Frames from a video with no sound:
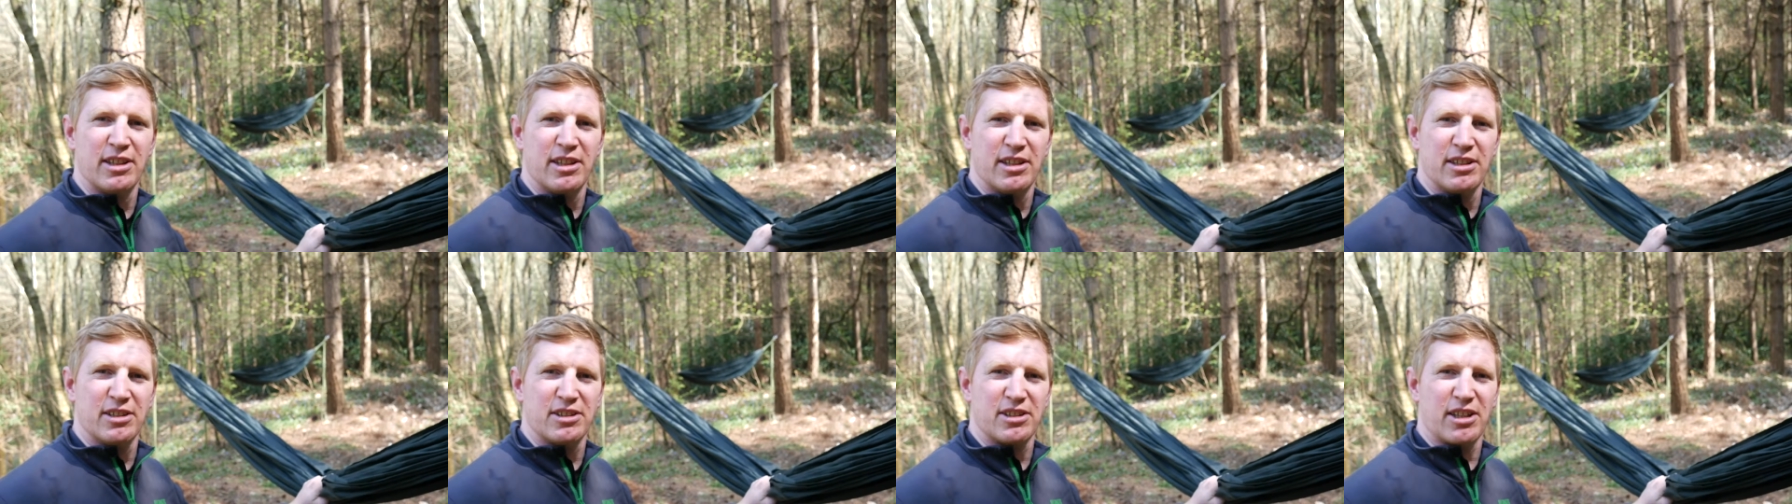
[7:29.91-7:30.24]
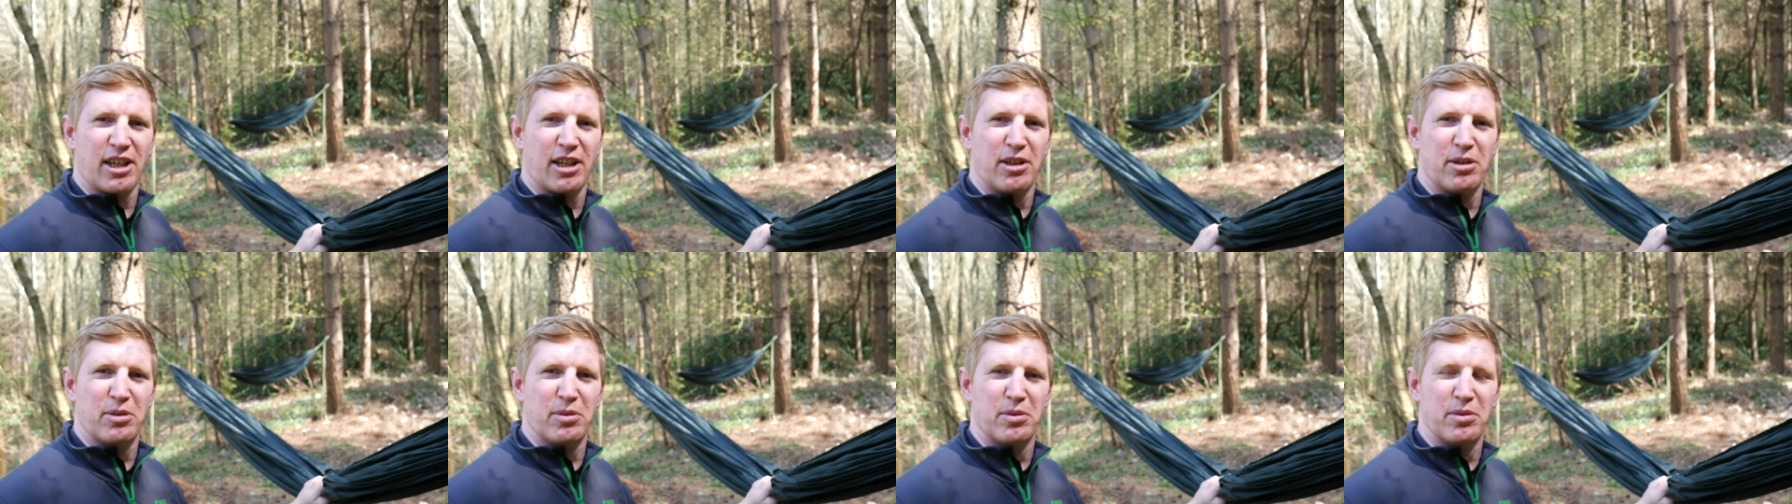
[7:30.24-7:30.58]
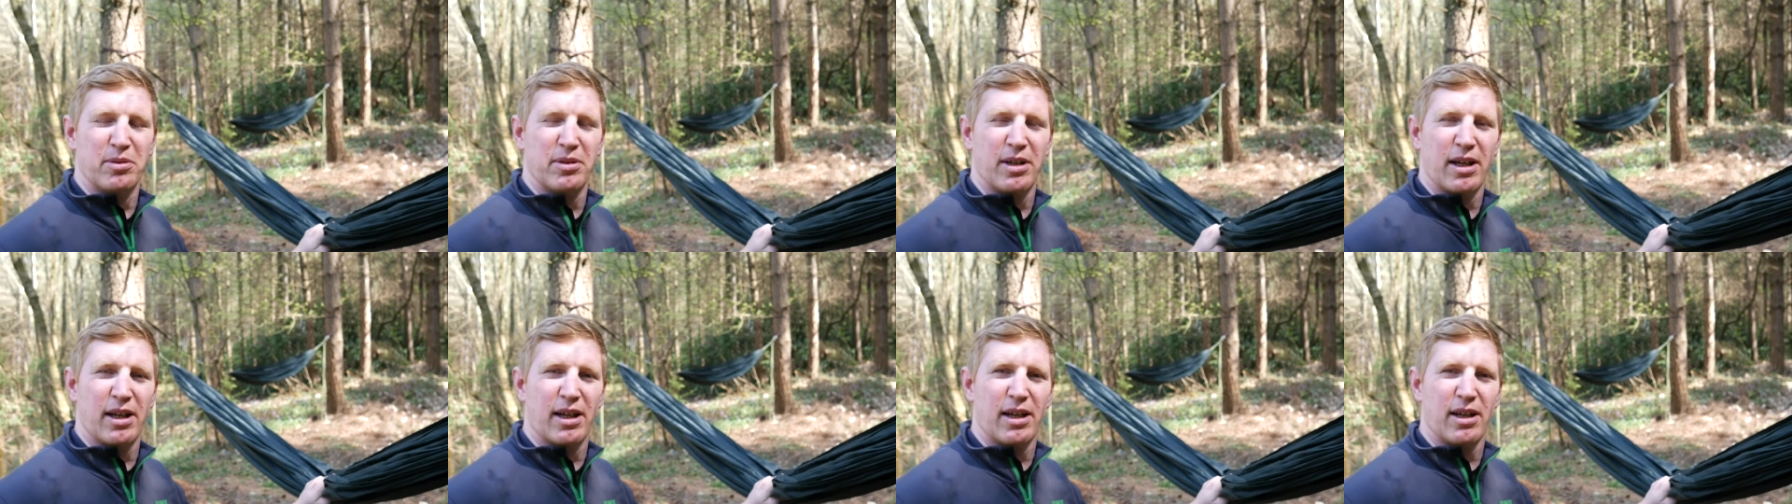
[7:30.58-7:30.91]
So
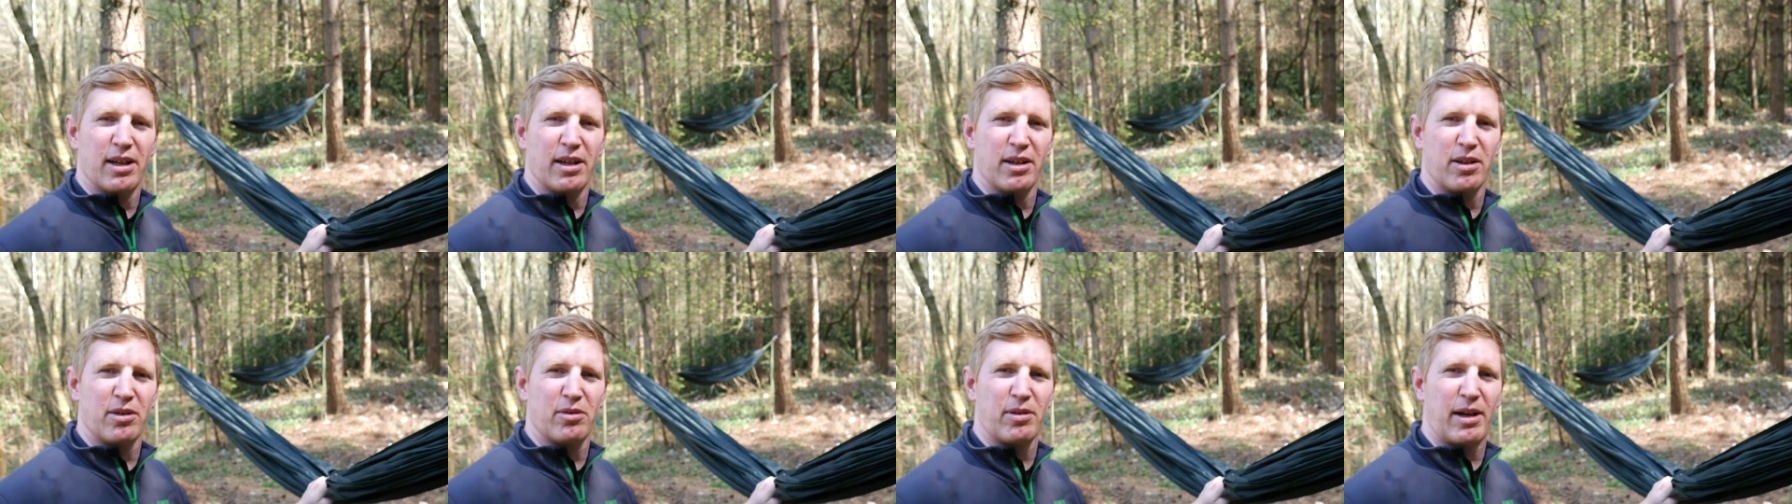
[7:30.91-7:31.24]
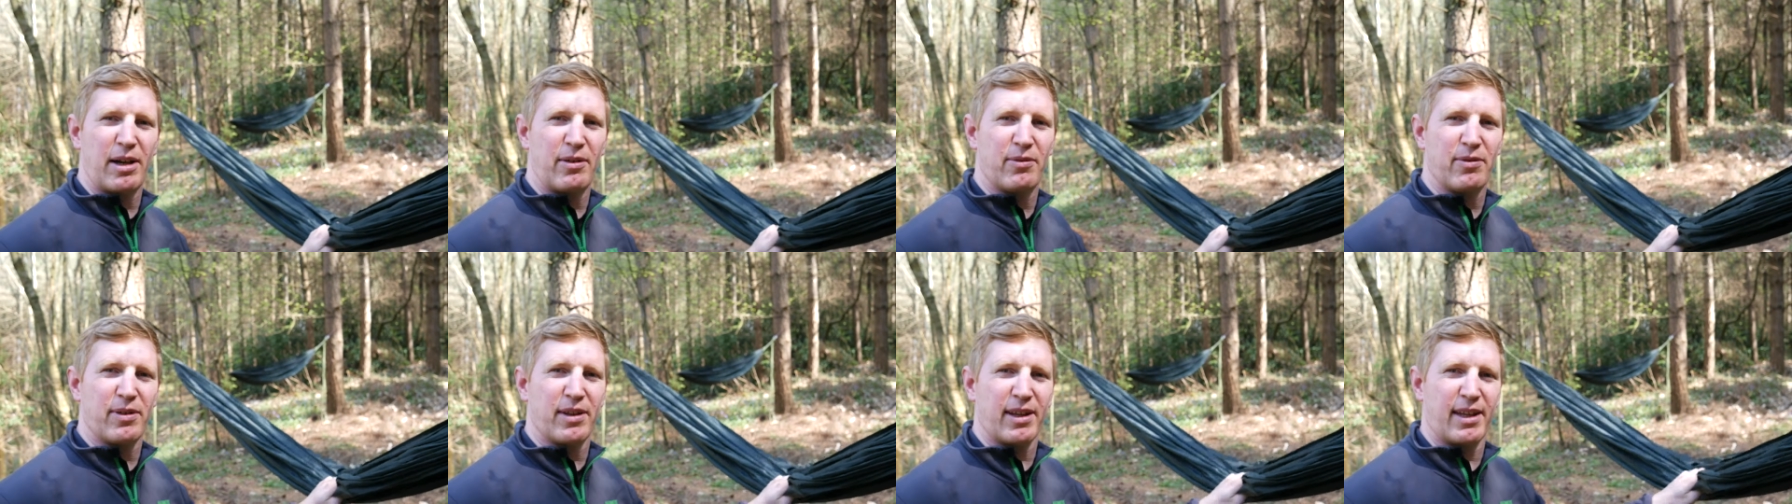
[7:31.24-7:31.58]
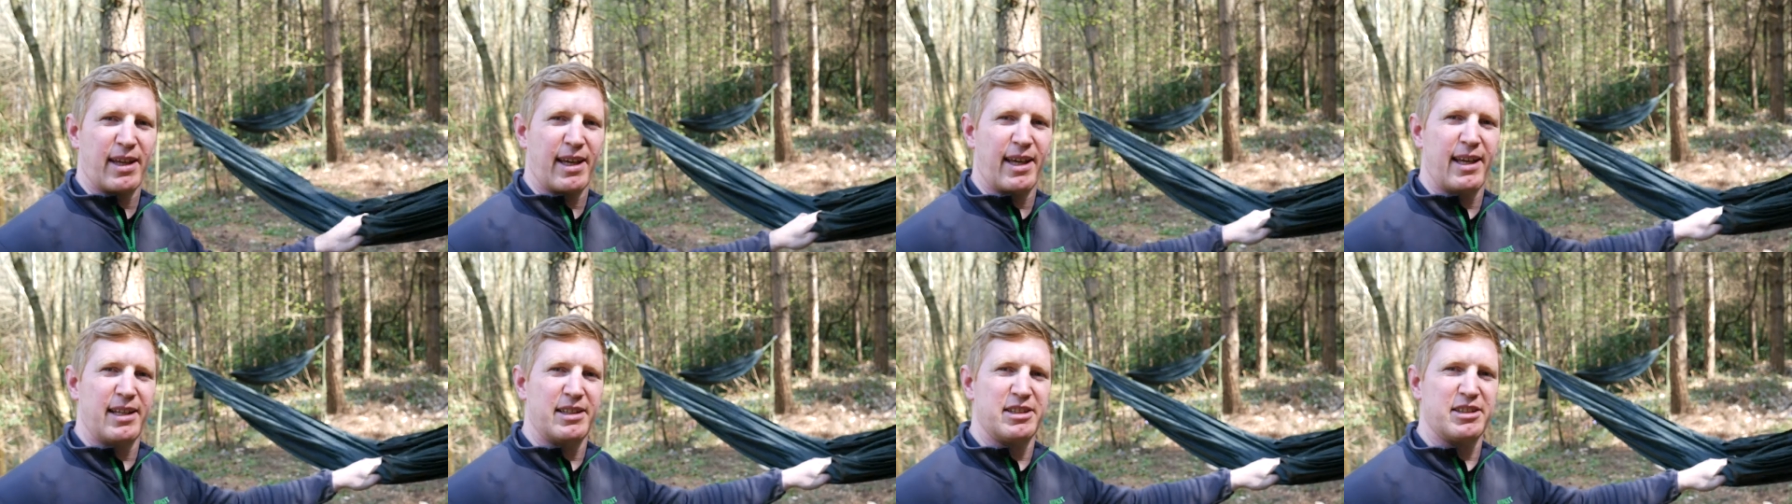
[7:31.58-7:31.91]
great for the
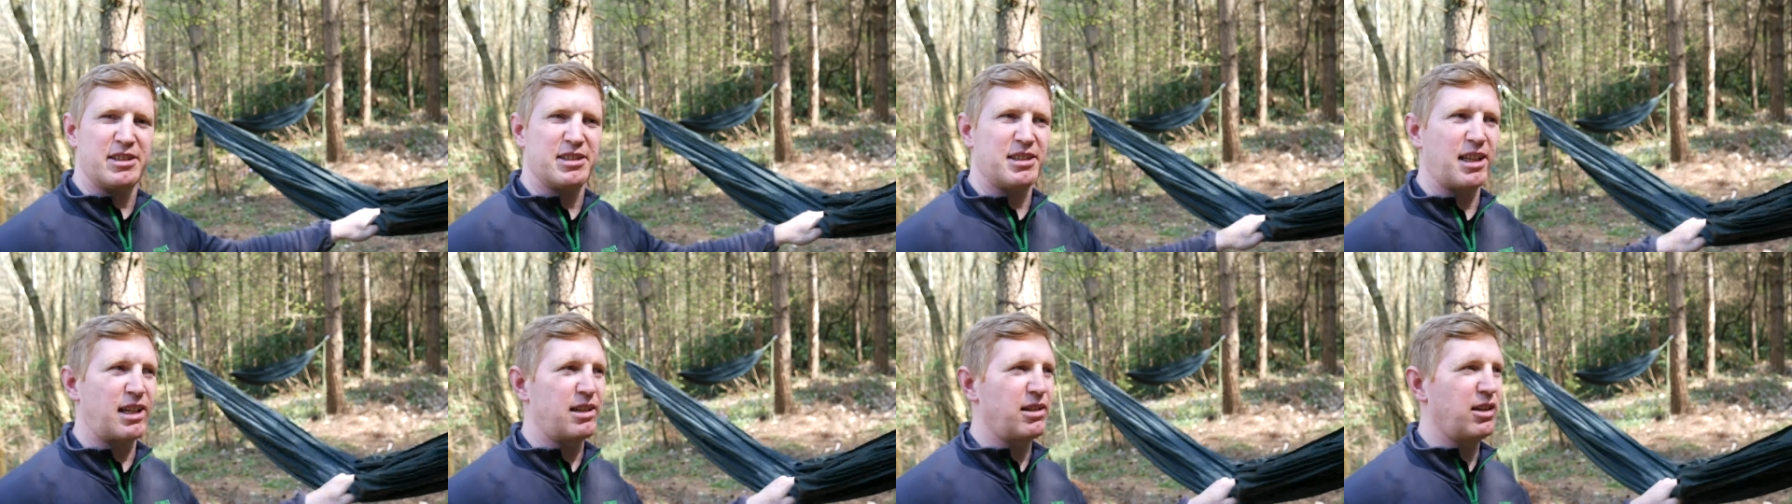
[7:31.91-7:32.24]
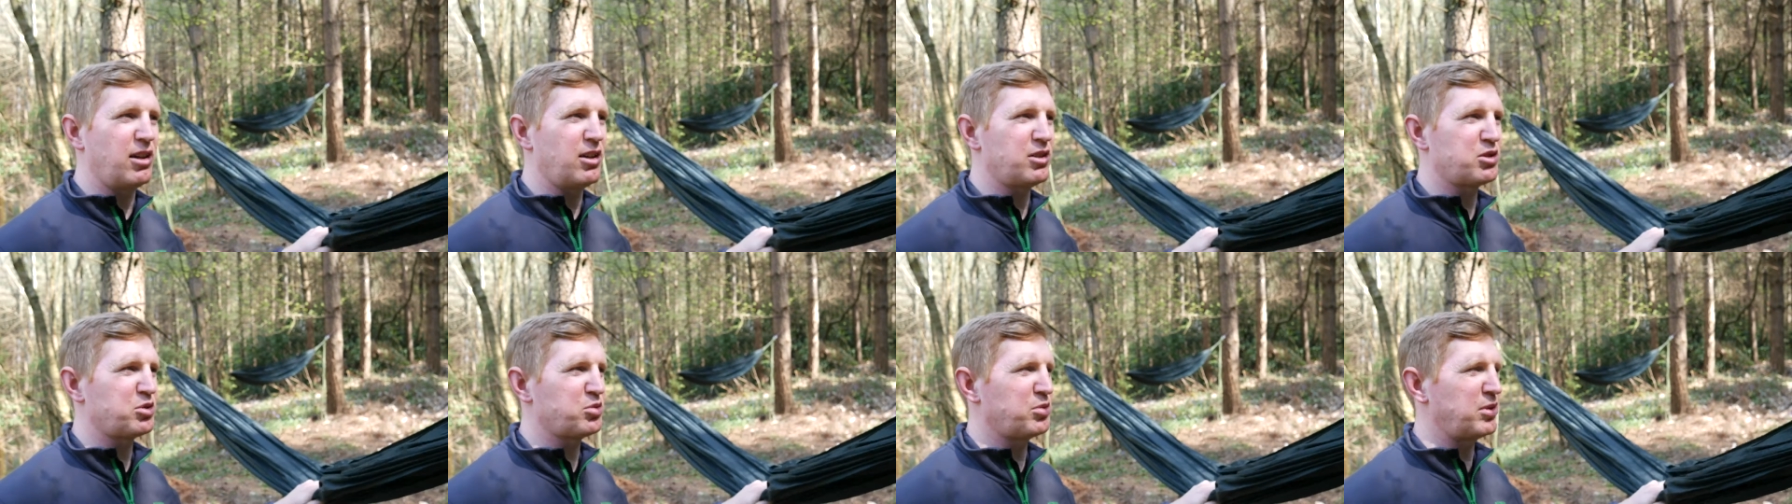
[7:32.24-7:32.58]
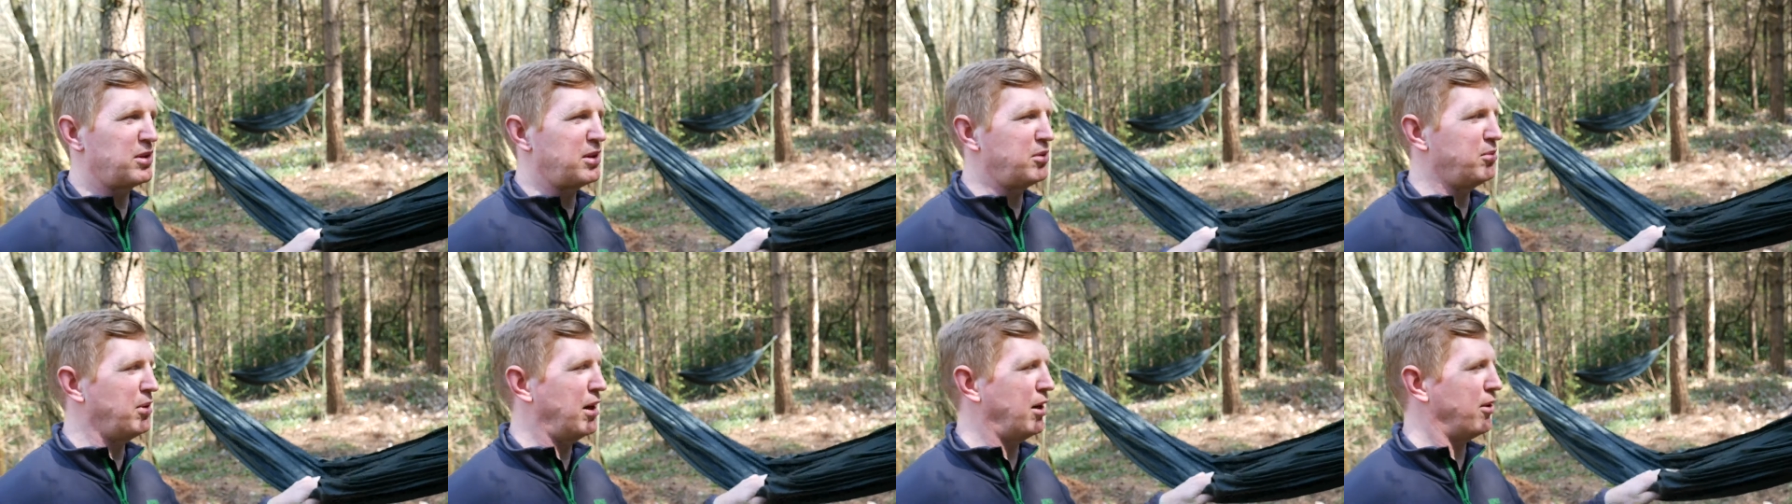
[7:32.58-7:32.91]
kids. They last
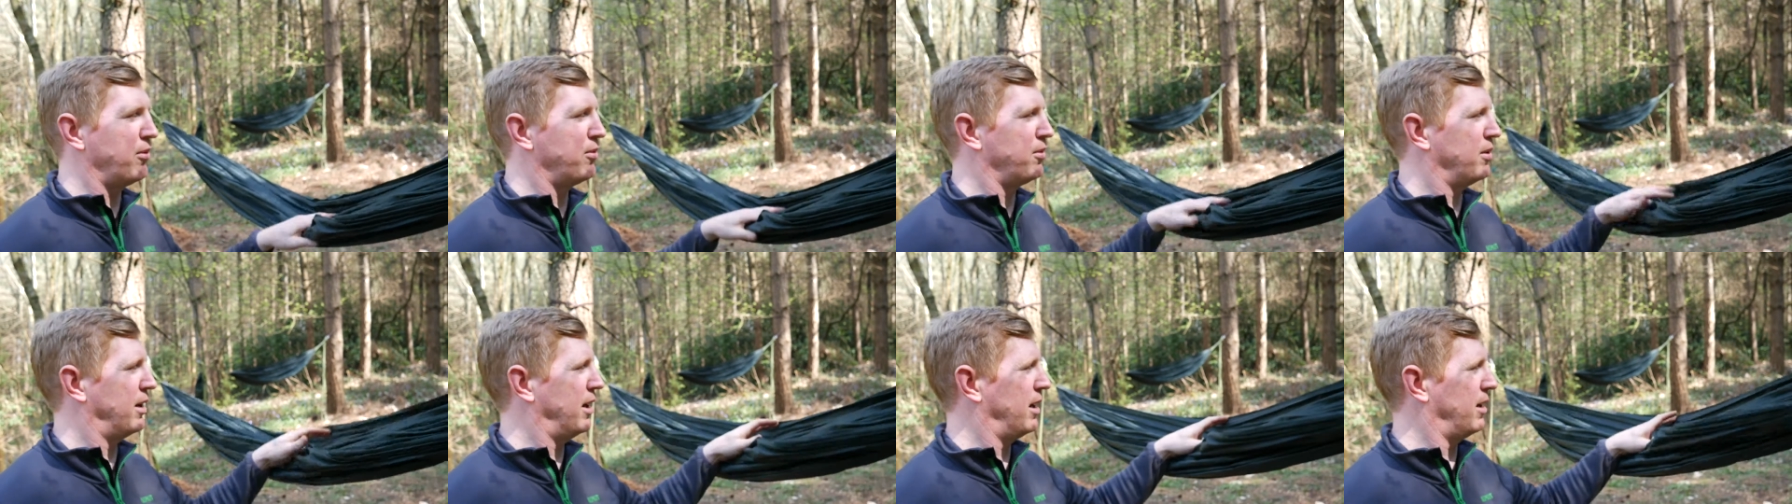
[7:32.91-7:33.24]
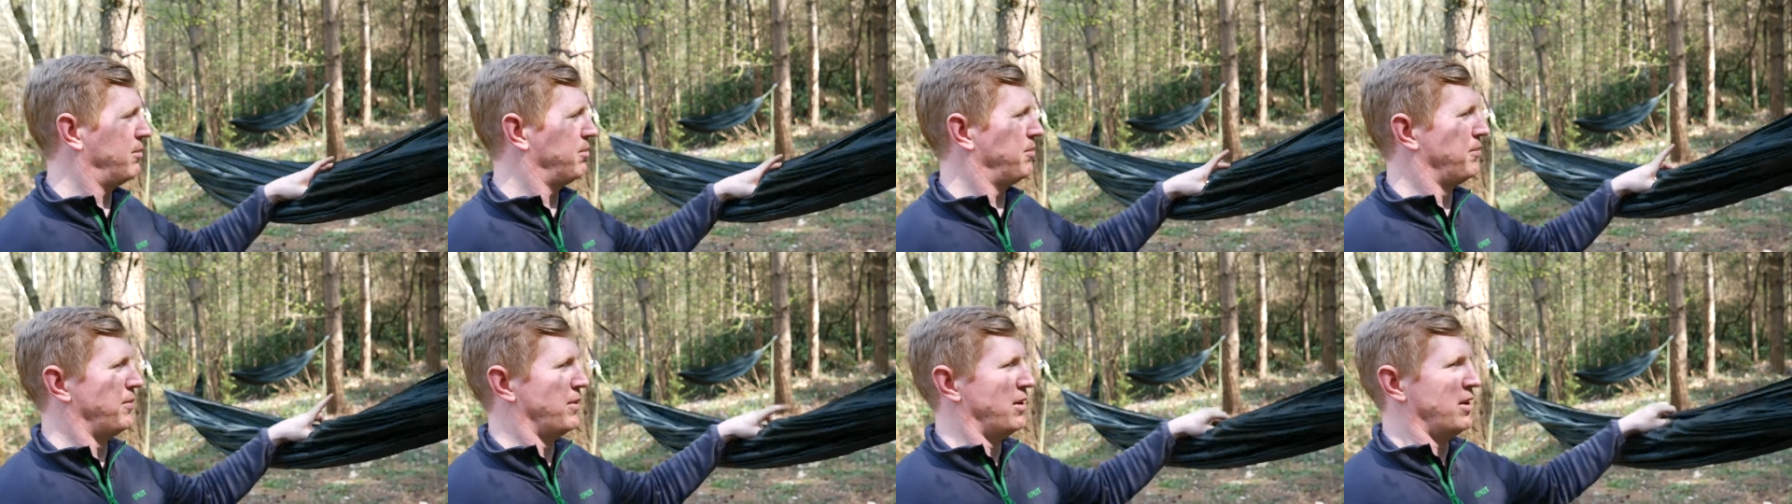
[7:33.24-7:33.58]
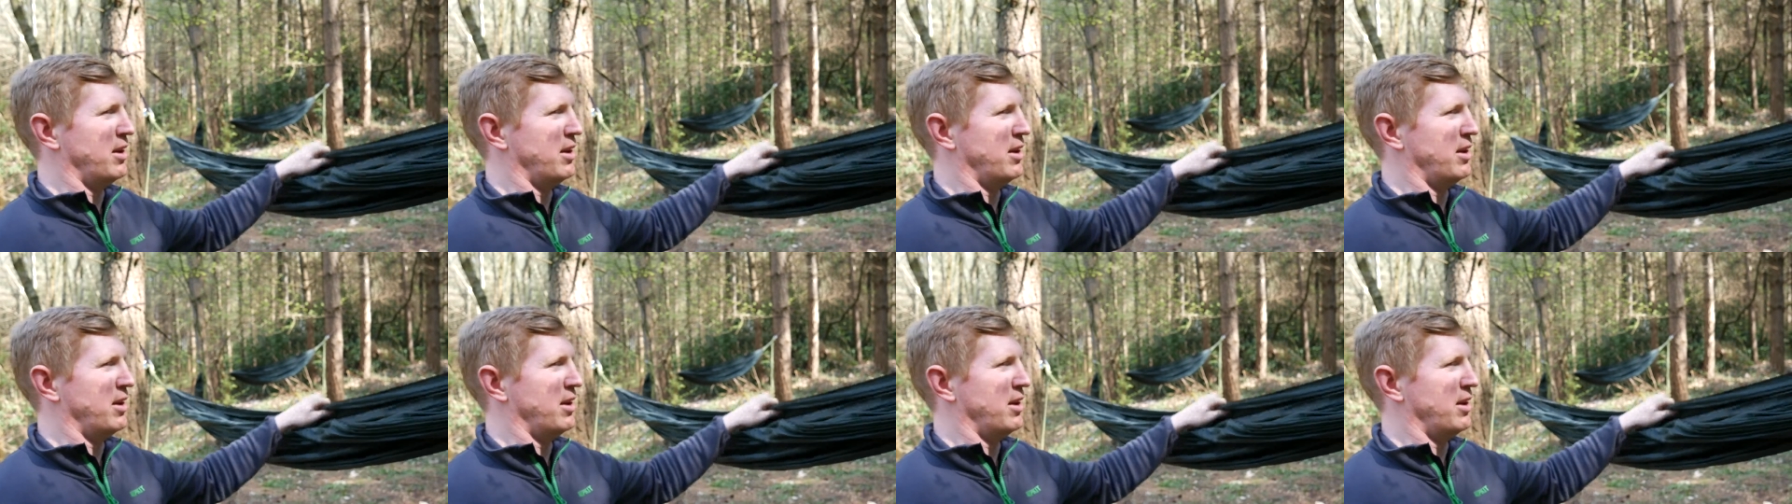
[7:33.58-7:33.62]
really well.